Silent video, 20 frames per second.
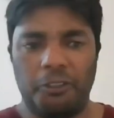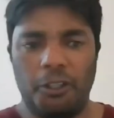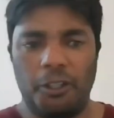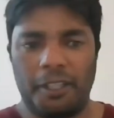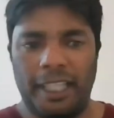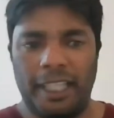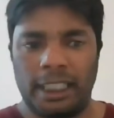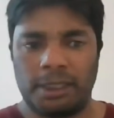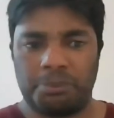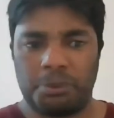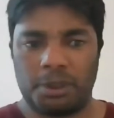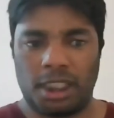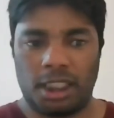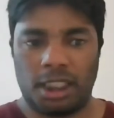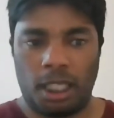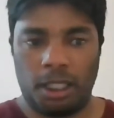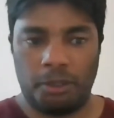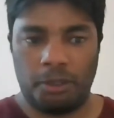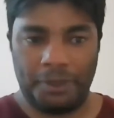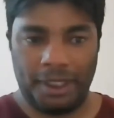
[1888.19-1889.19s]
few things, because I
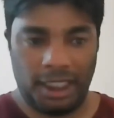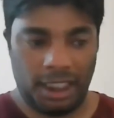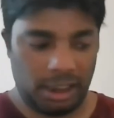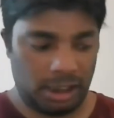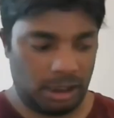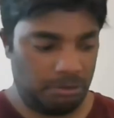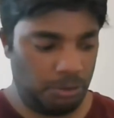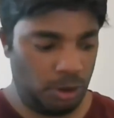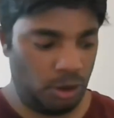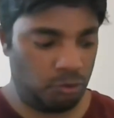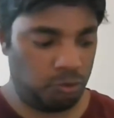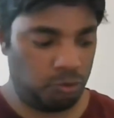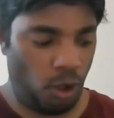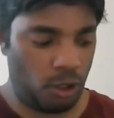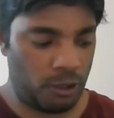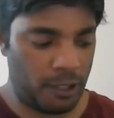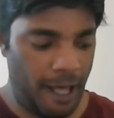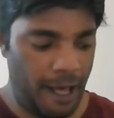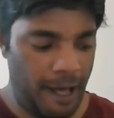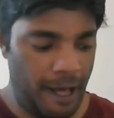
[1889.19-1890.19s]
know we need to move
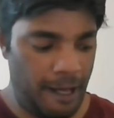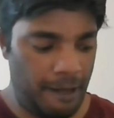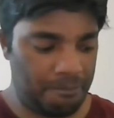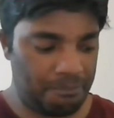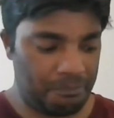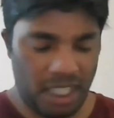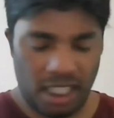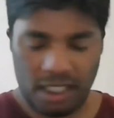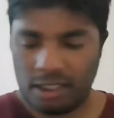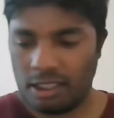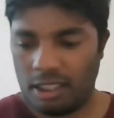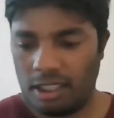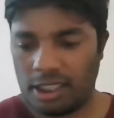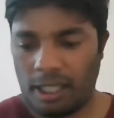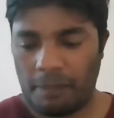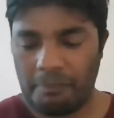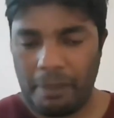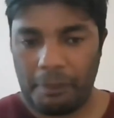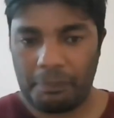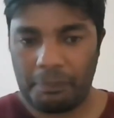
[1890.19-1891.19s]
on.
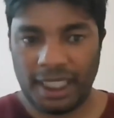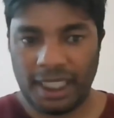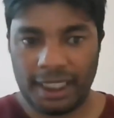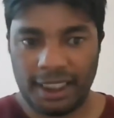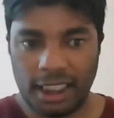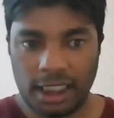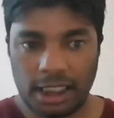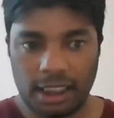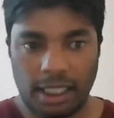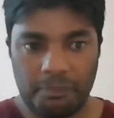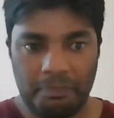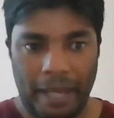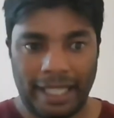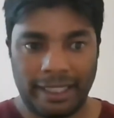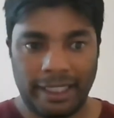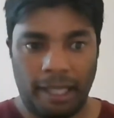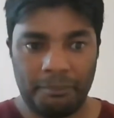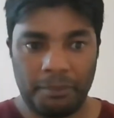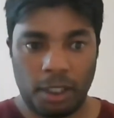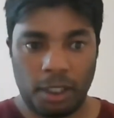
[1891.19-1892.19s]
Some people say this
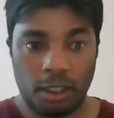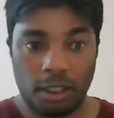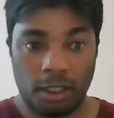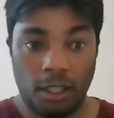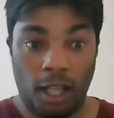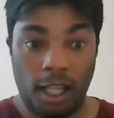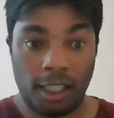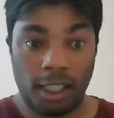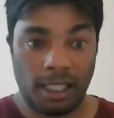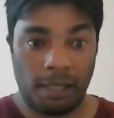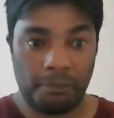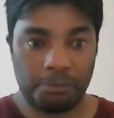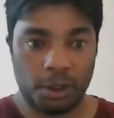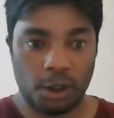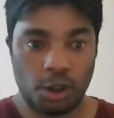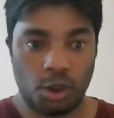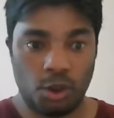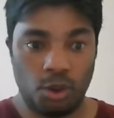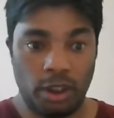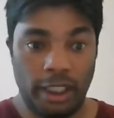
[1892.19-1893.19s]
pandemic could last up
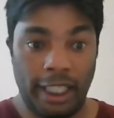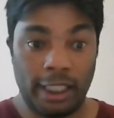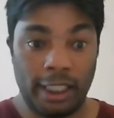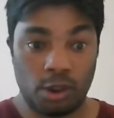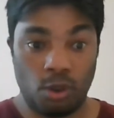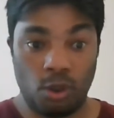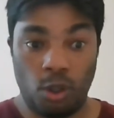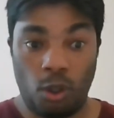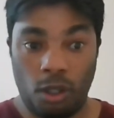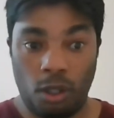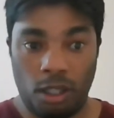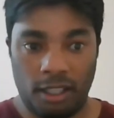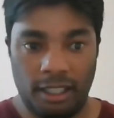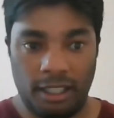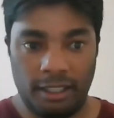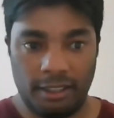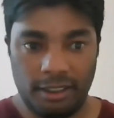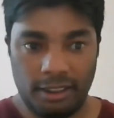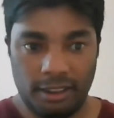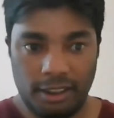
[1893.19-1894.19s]
to 2 years or
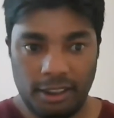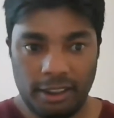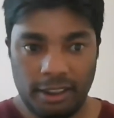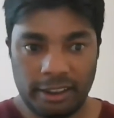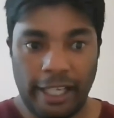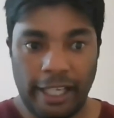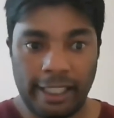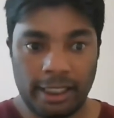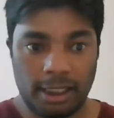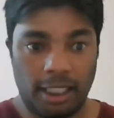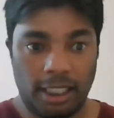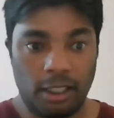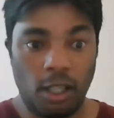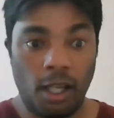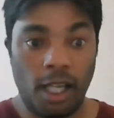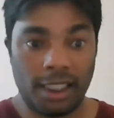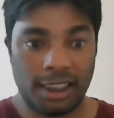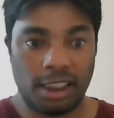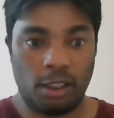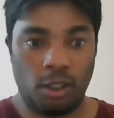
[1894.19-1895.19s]
longer. So it's
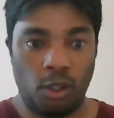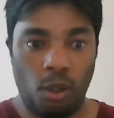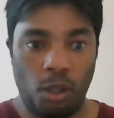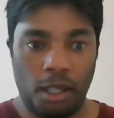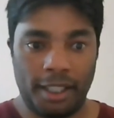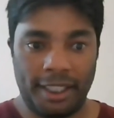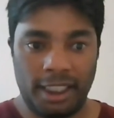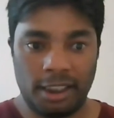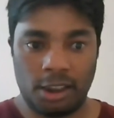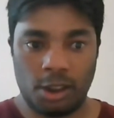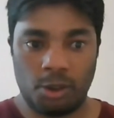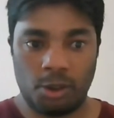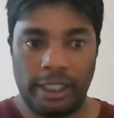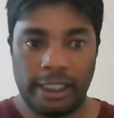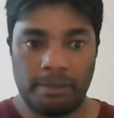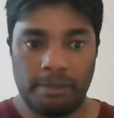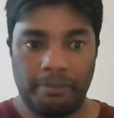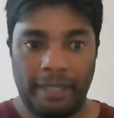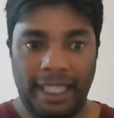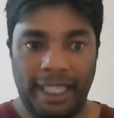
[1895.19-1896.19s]
lasted longer than
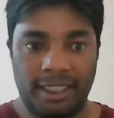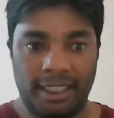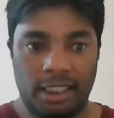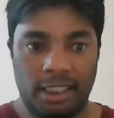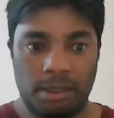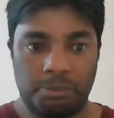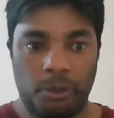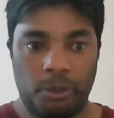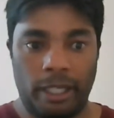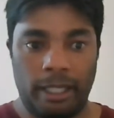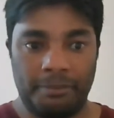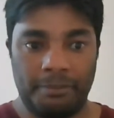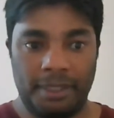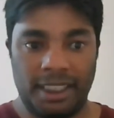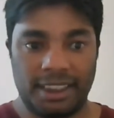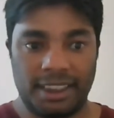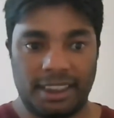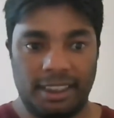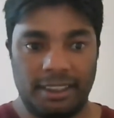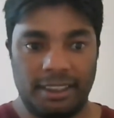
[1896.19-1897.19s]
Theresa May did as Prime
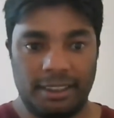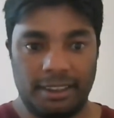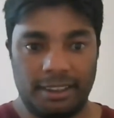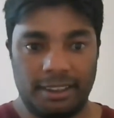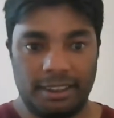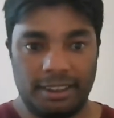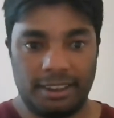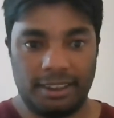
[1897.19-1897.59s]
Minister.